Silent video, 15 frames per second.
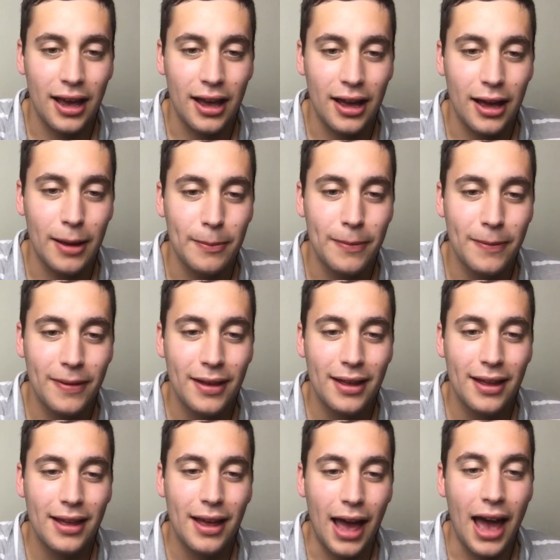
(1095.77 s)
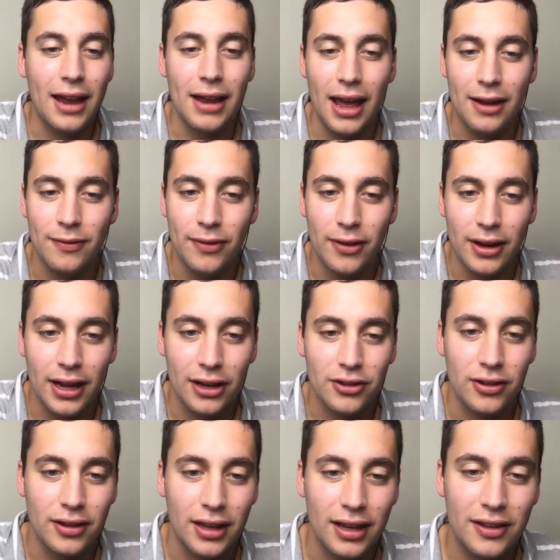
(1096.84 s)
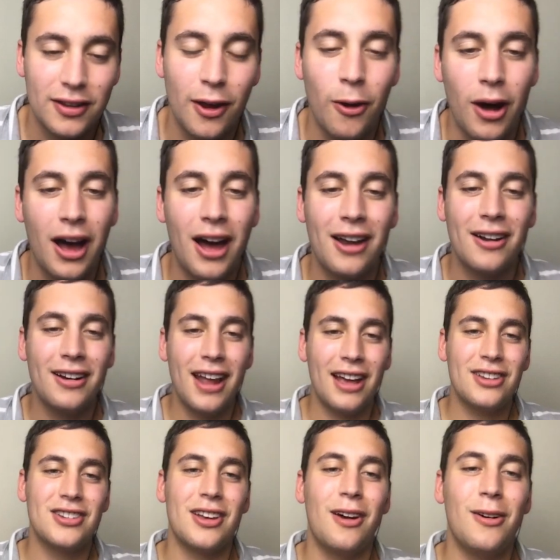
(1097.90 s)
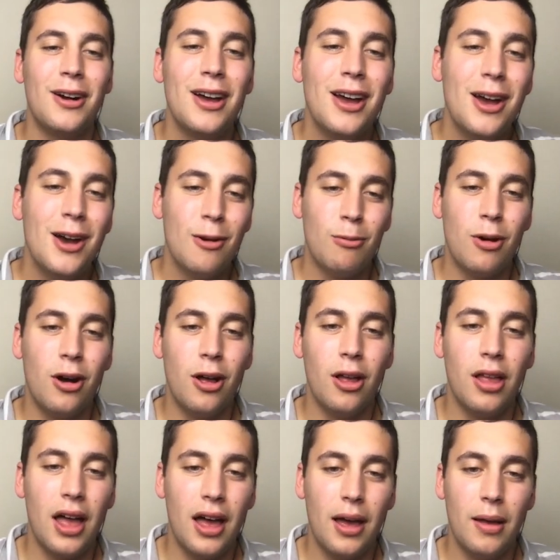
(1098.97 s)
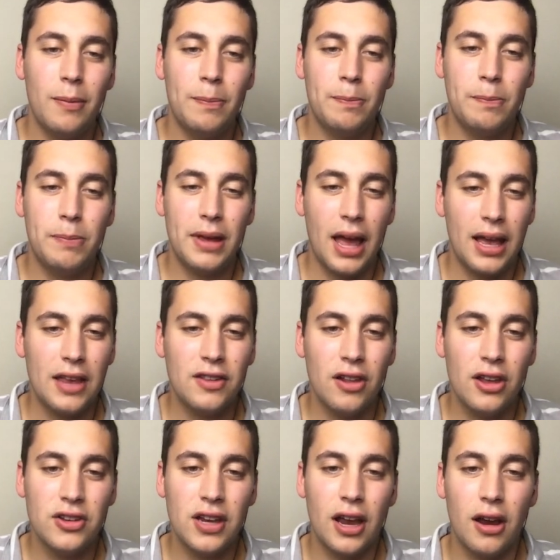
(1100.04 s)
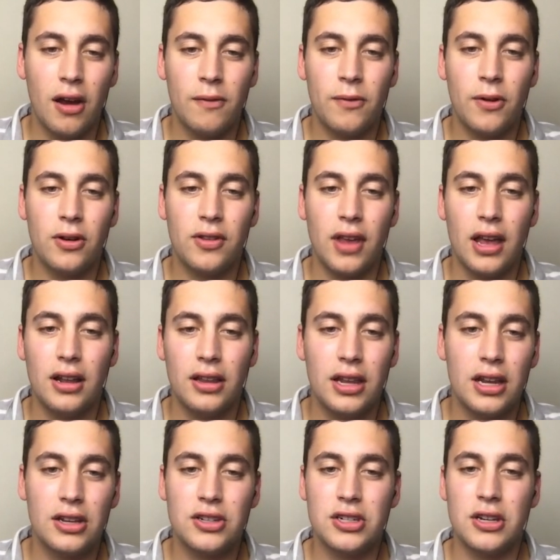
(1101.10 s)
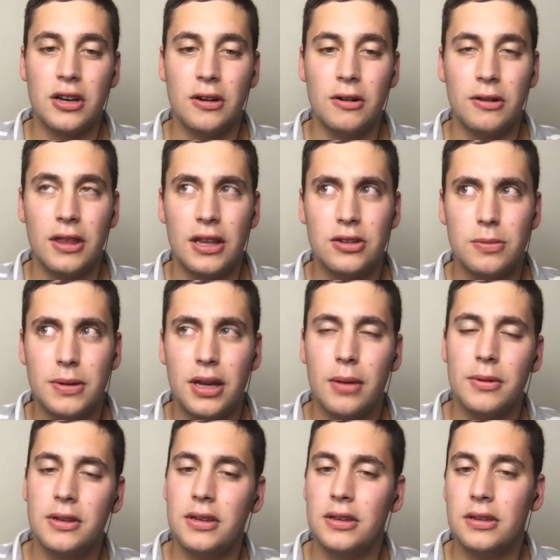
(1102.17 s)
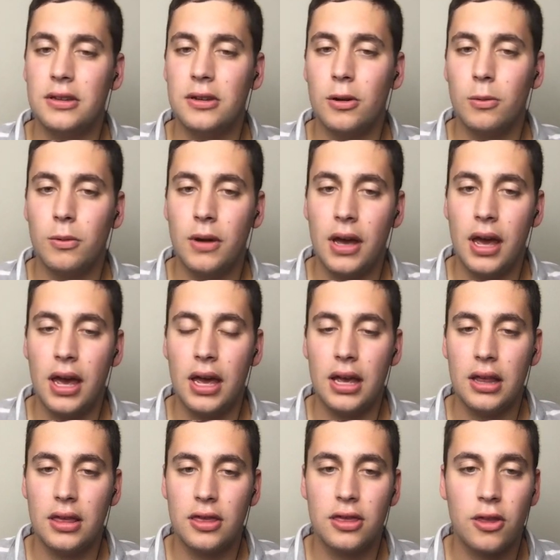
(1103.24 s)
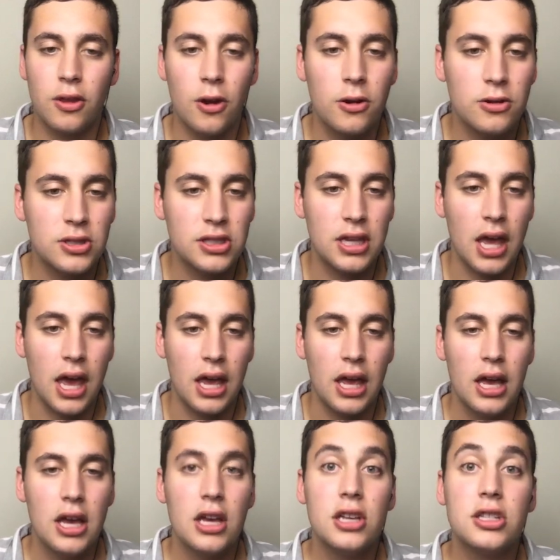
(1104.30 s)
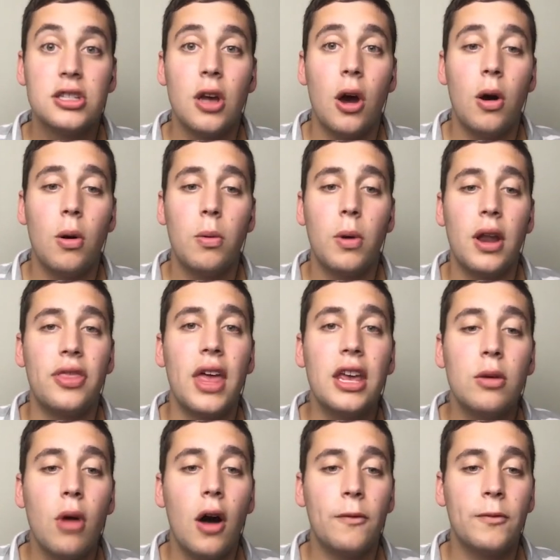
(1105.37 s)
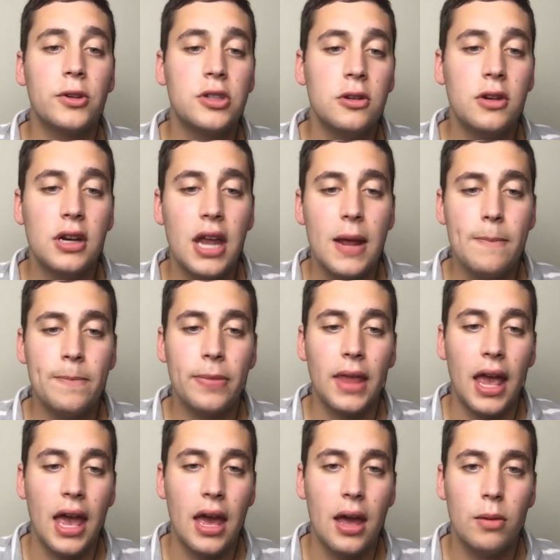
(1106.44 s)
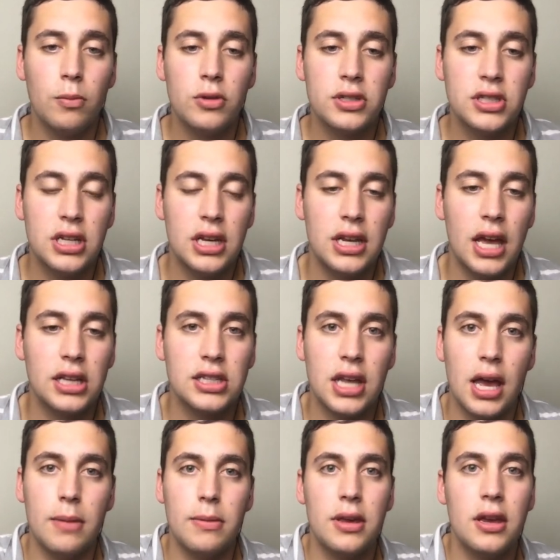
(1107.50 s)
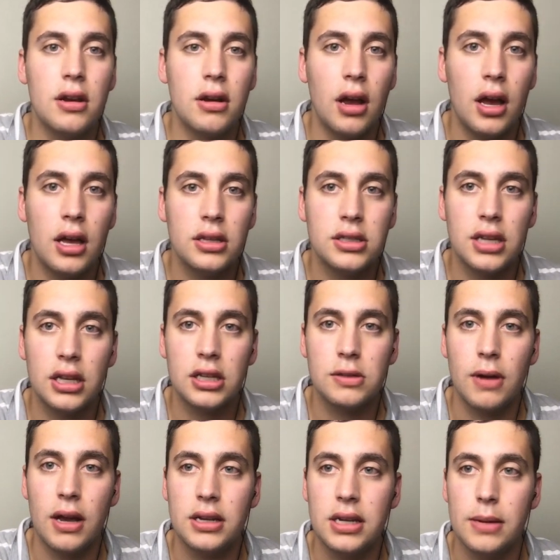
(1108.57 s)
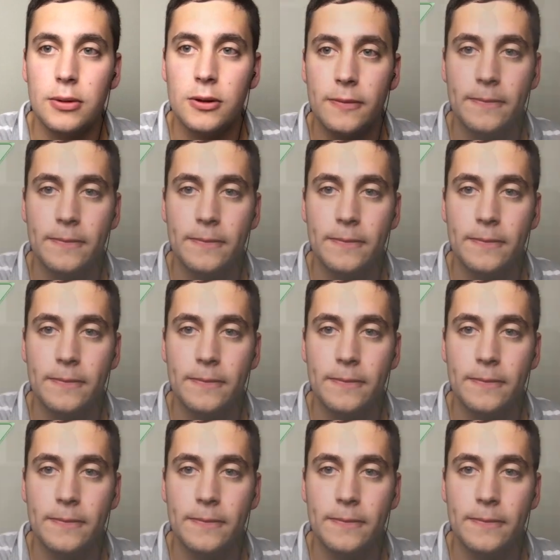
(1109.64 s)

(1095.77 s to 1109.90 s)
I had fun, actually. So on our next show, we'll be, I guess, launching our first analytics show. That should be coming to your way Thursday. So I want to thank you all for tuning in, and we'll see you next time here on Celtics Roundtable.